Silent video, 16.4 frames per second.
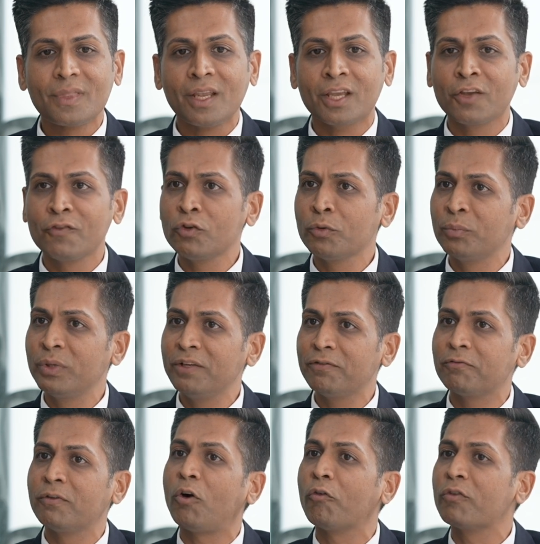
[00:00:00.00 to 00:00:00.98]
give you a
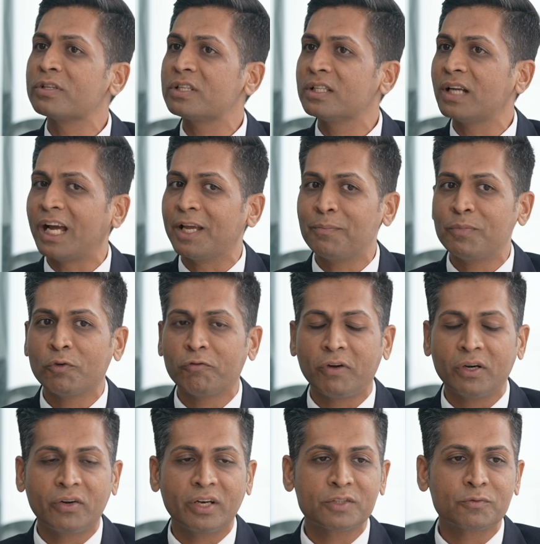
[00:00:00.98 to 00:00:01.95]
brief, obviously the IPO
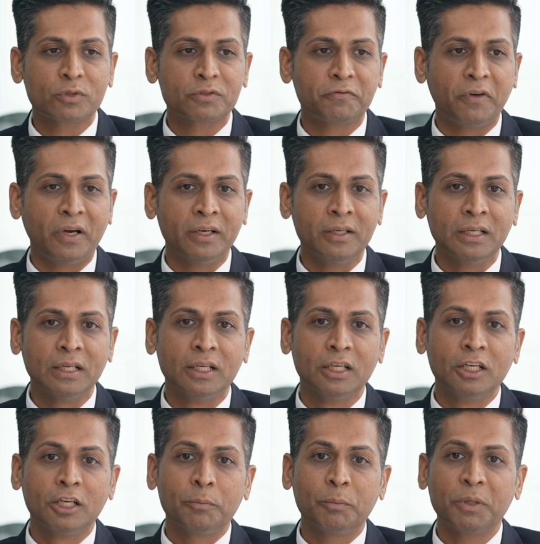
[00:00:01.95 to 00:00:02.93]
fundraise was fun,
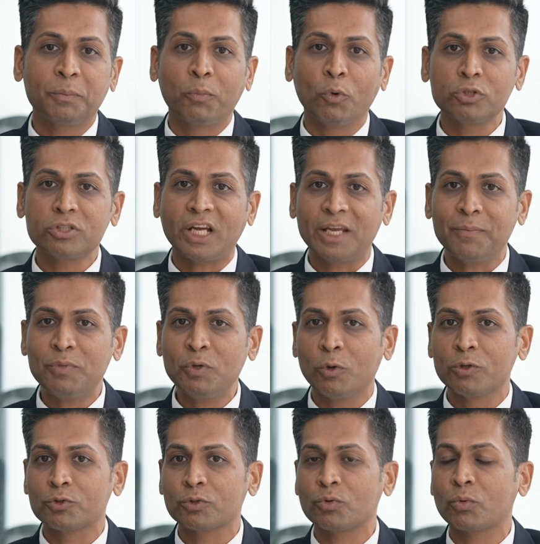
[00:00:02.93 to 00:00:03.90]
but post IPO
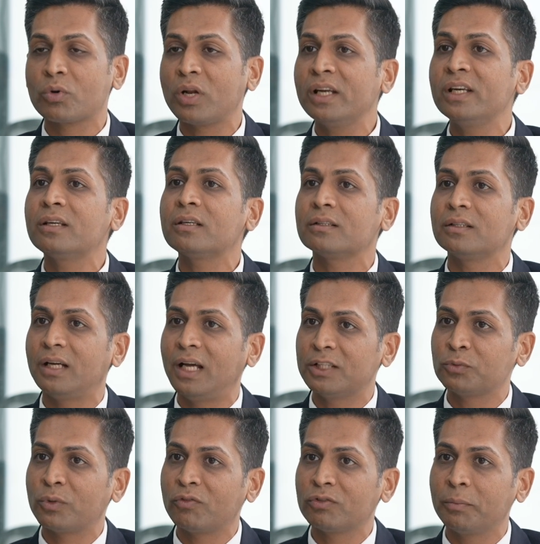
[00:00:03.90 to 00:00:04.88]
also, to run it
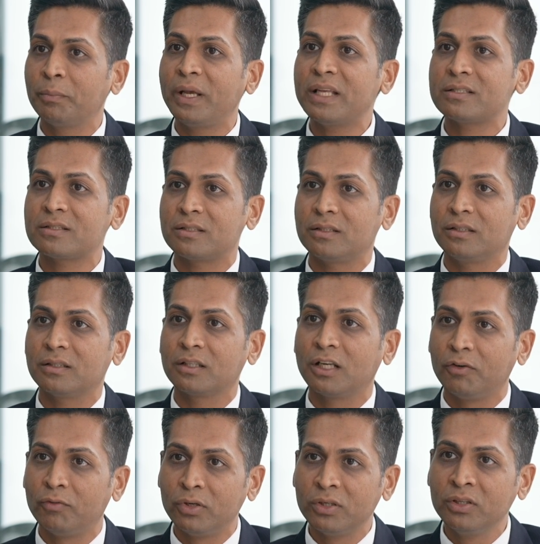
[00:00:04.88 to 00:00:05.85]
as one of the best
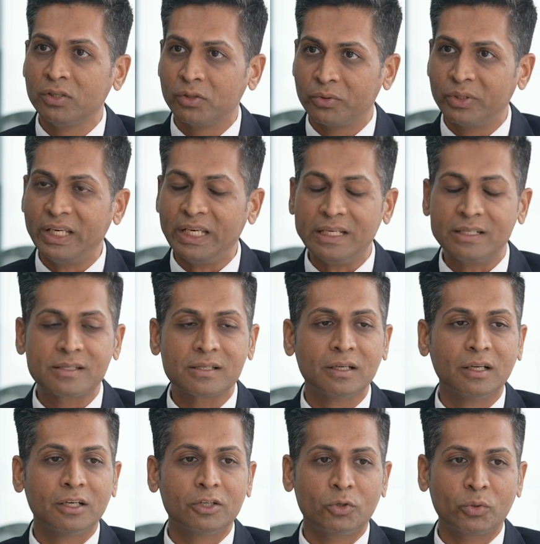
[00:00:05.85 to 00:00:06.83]
governed REITs
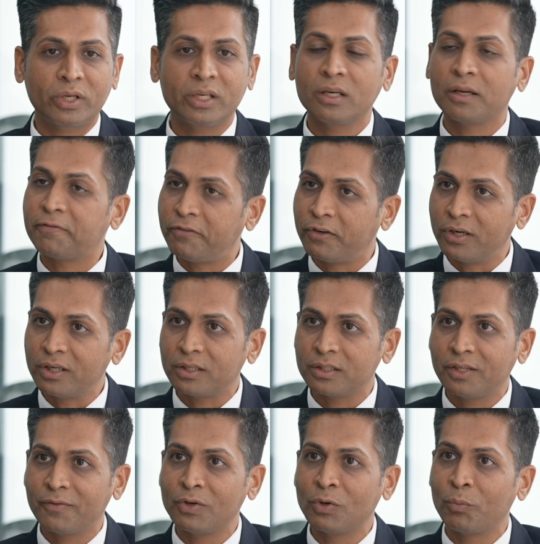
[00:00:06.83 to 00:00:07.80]
took an effort.
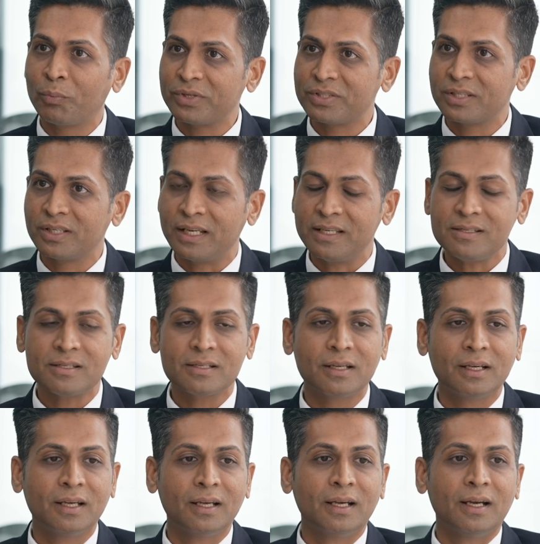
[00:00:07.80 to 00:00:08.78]
There were no precedents.
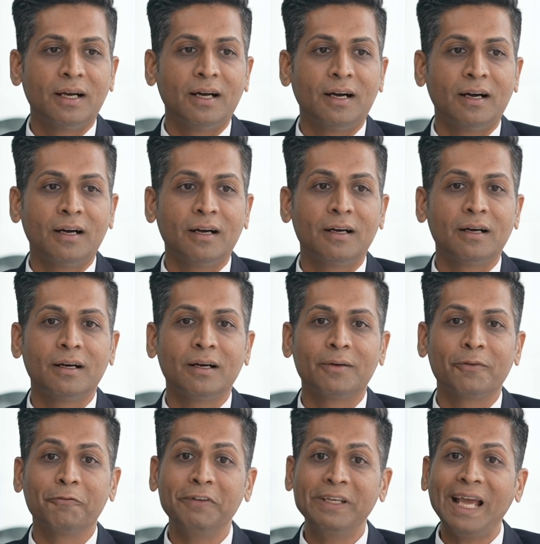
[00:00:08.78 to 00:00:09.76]
We